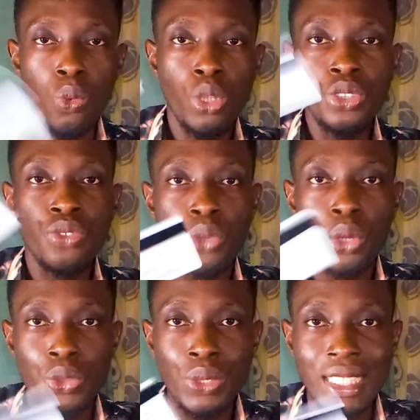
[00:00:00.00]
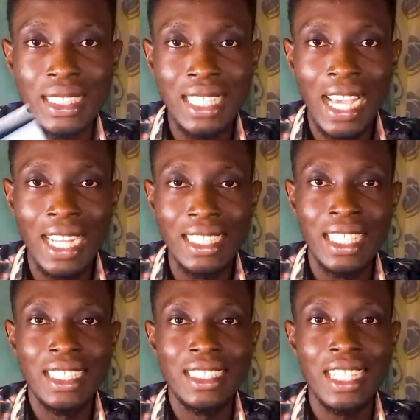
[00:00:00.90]
Once you've gotten this card,
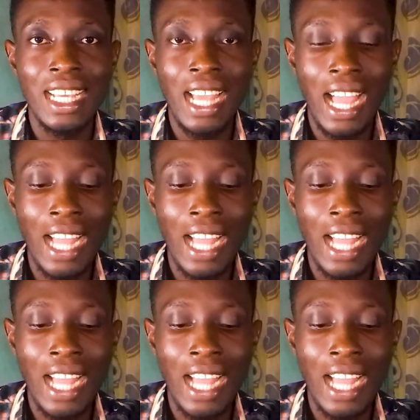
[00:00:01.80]
there are